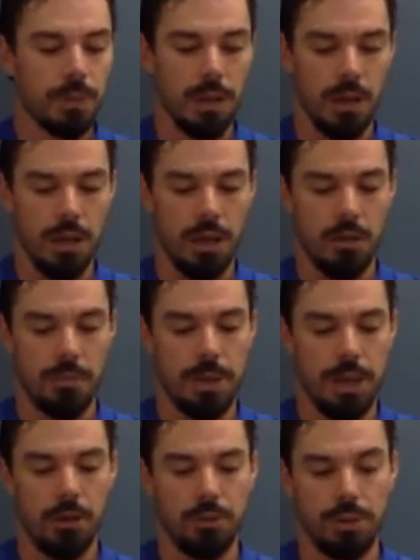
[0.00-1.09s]

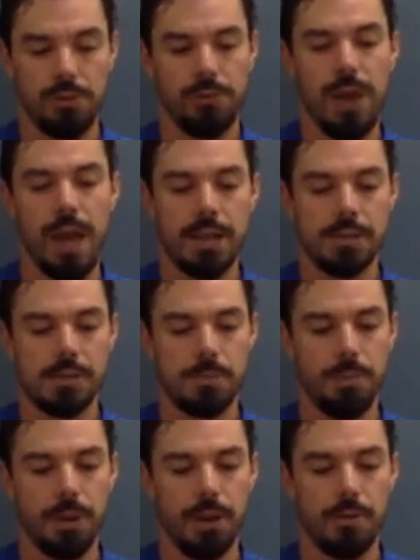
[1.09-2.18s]
healthy fats,
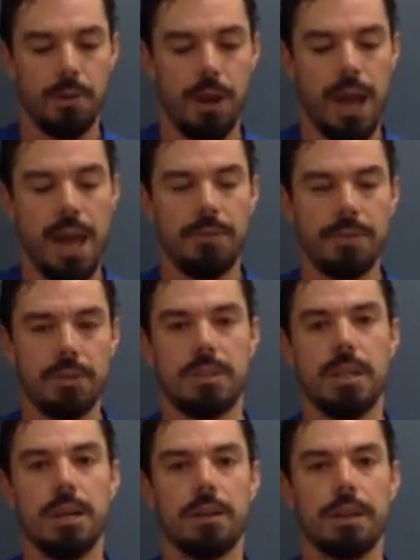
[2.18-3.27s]
but I haven't
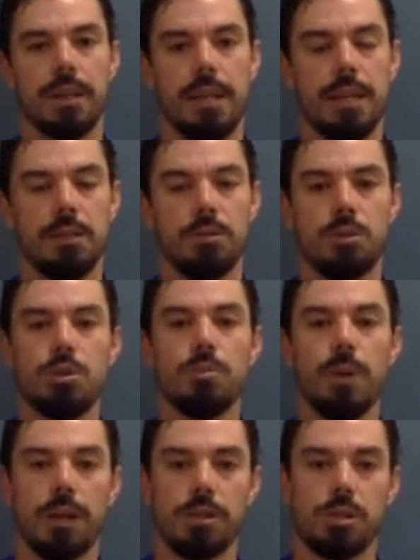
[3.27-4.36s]
dug in too
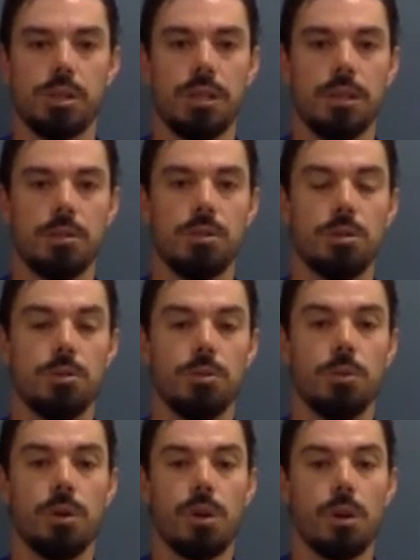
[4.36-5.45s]
much
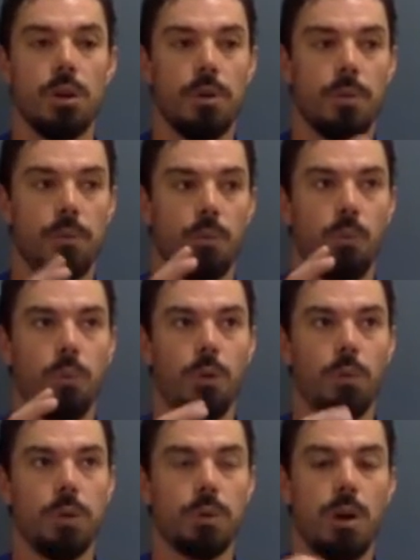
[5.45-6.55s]
into what
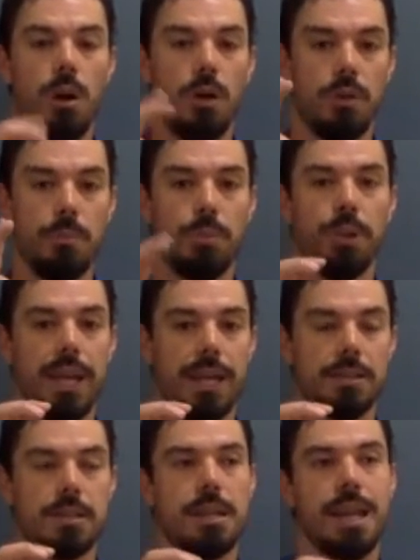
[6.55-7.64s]
we would call the
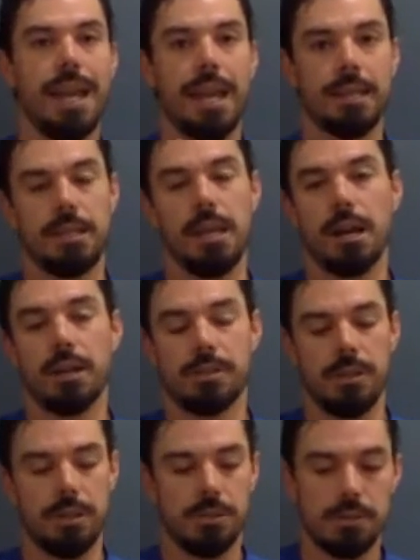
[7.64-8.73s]
plant
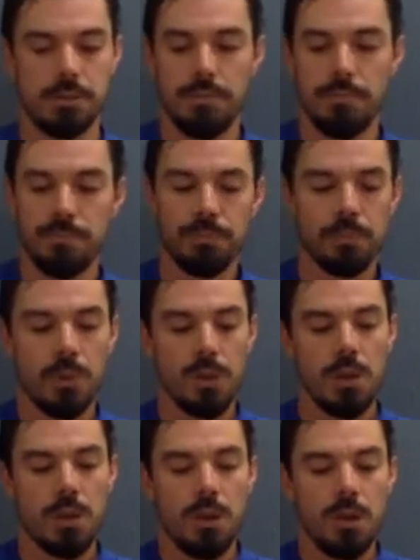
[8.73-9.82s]
antioxidants.
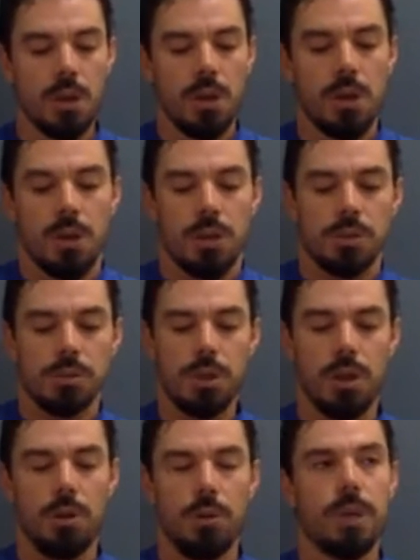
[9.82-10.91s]

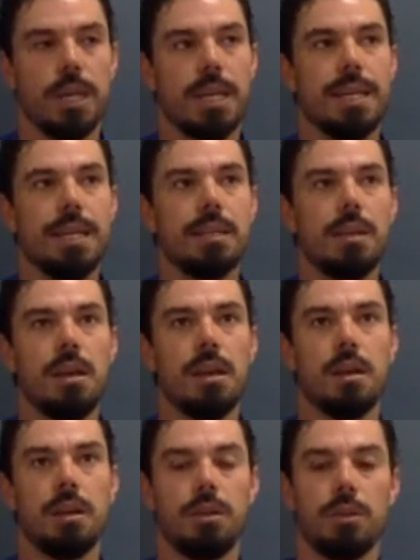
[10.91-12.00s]
So in
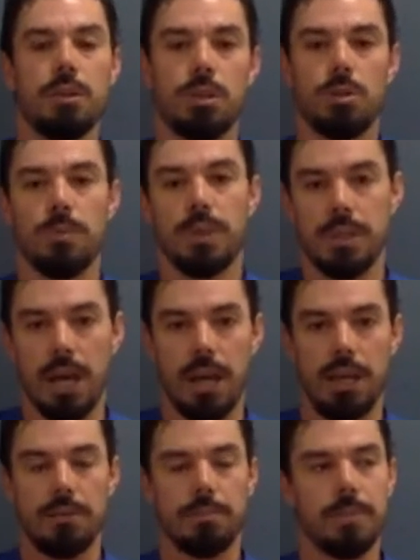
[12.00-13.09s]
the human
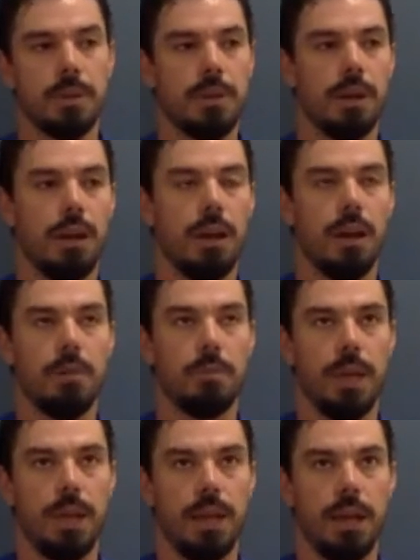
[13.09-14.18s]
diet,
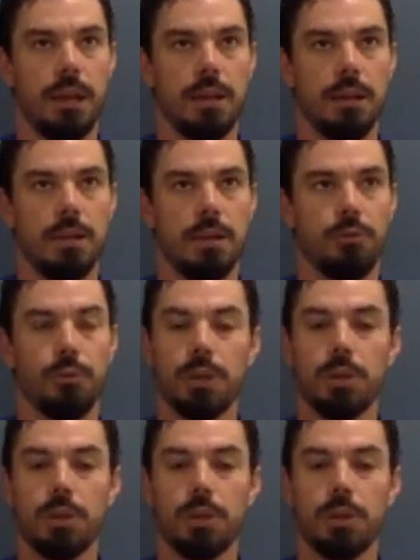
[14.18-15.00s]
and if